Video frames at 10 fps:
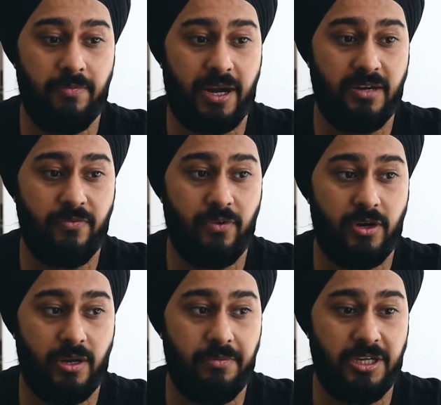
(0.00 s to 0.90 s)
mind for
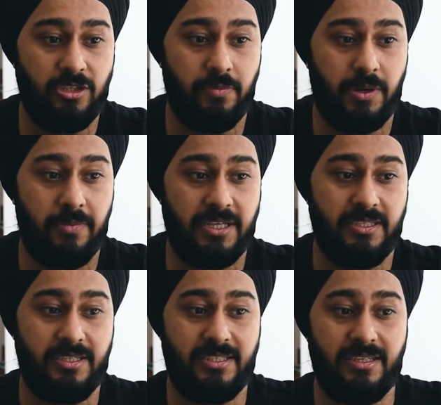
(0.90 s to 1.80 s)
image
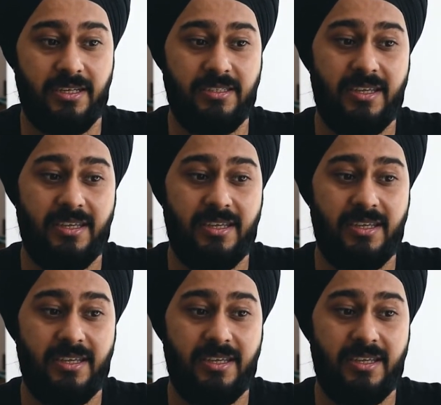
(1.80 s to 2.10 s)
optimization is